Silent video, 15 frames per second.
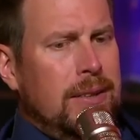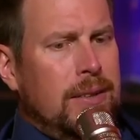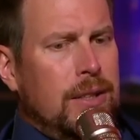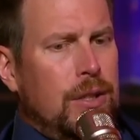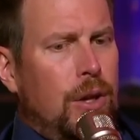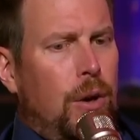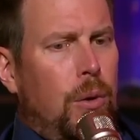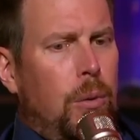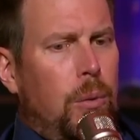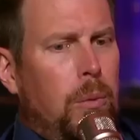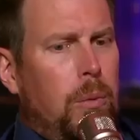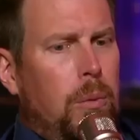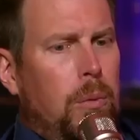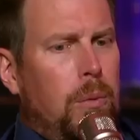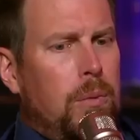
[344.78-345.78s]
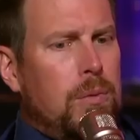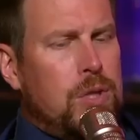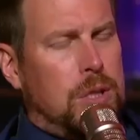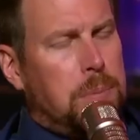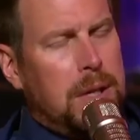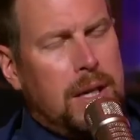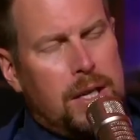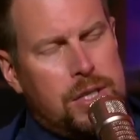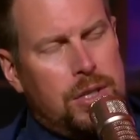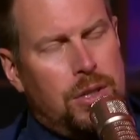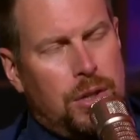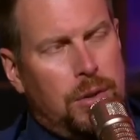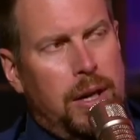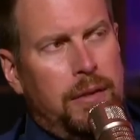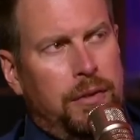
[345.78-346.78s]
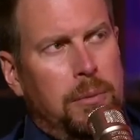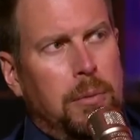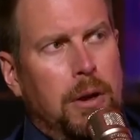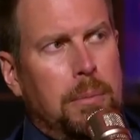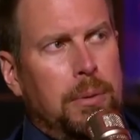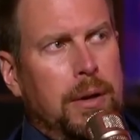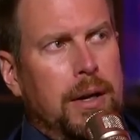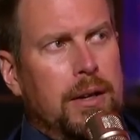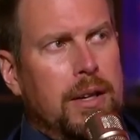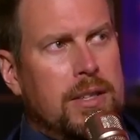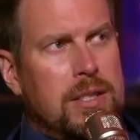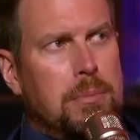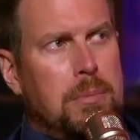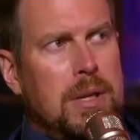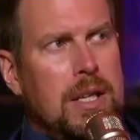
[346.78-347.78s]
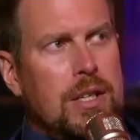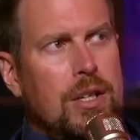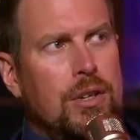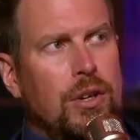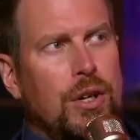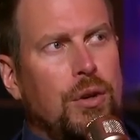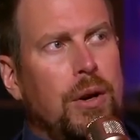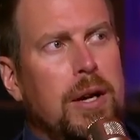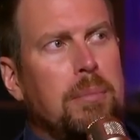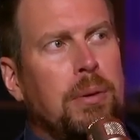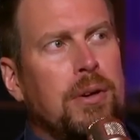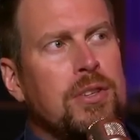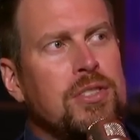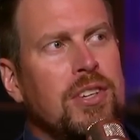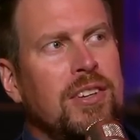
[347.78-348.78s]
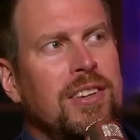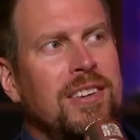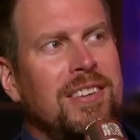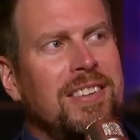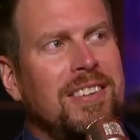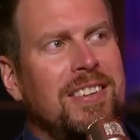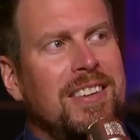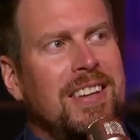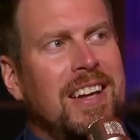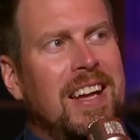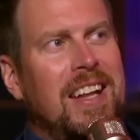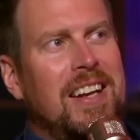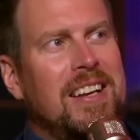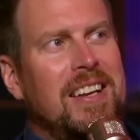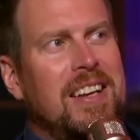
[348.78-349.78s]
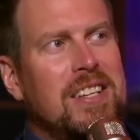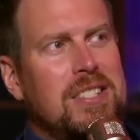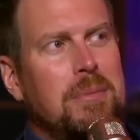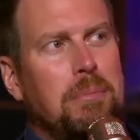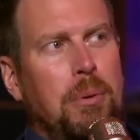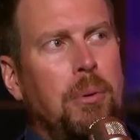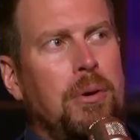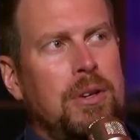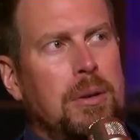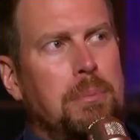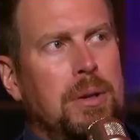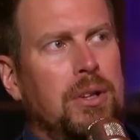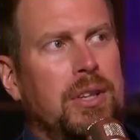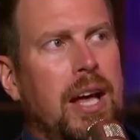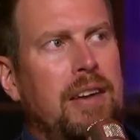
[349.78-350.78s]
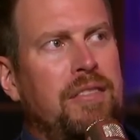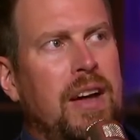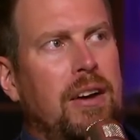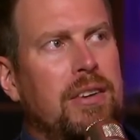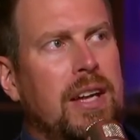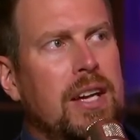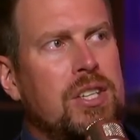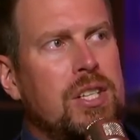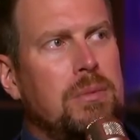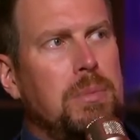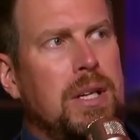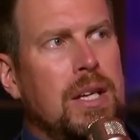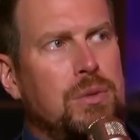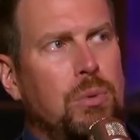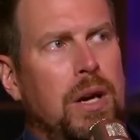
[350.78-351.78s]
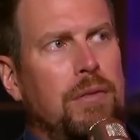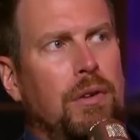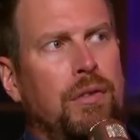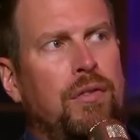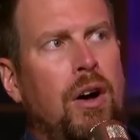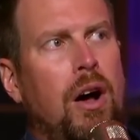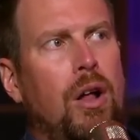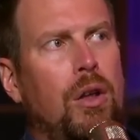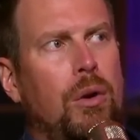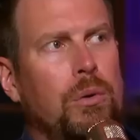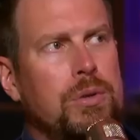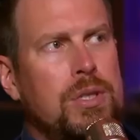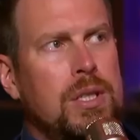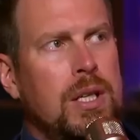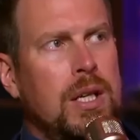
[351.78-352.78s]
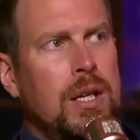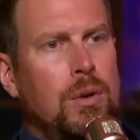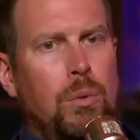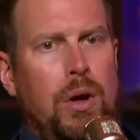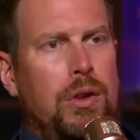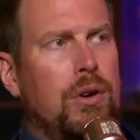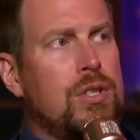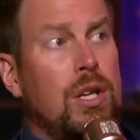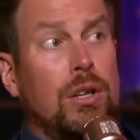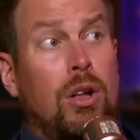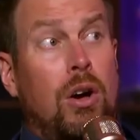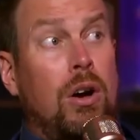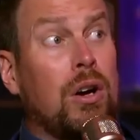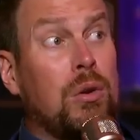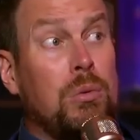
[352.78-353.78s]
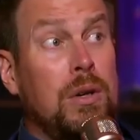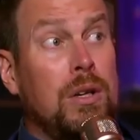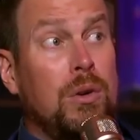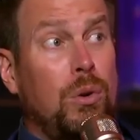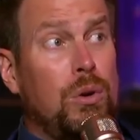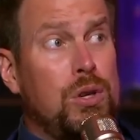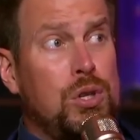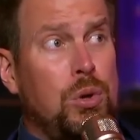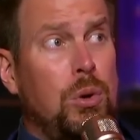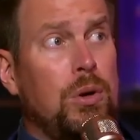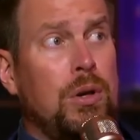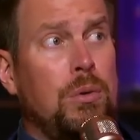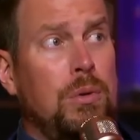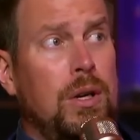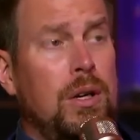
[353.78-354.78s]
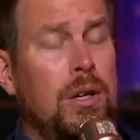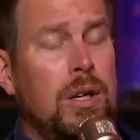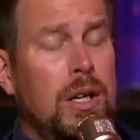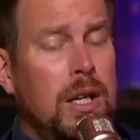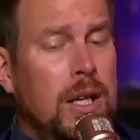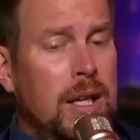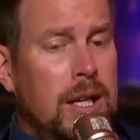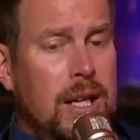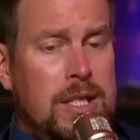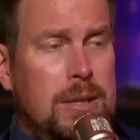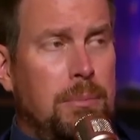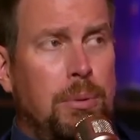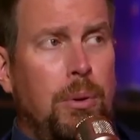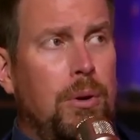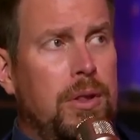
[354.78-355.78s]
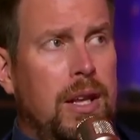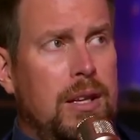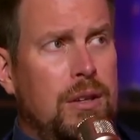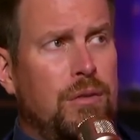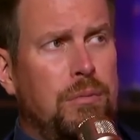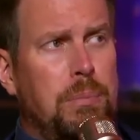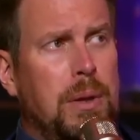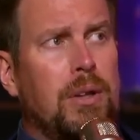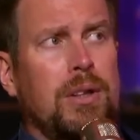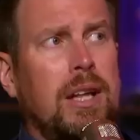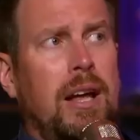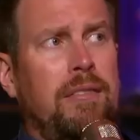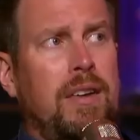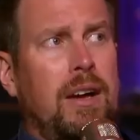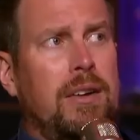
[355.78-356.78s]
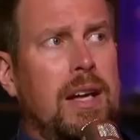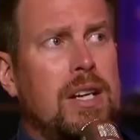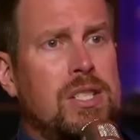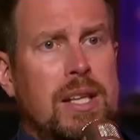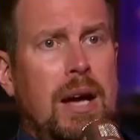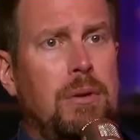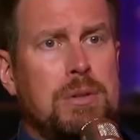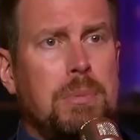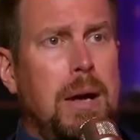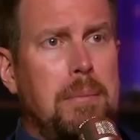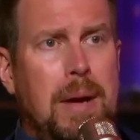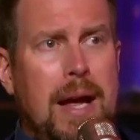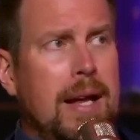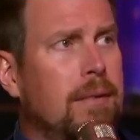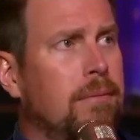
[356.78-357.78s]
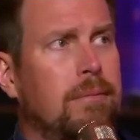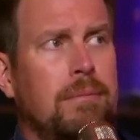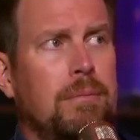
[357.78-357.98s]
you know, just because you're a great football player doesn't mean you're a great person. And it's important to build that foundation, because whatever follows, whether it's a long career or a short career, it's important that you've built that foundation. That was my main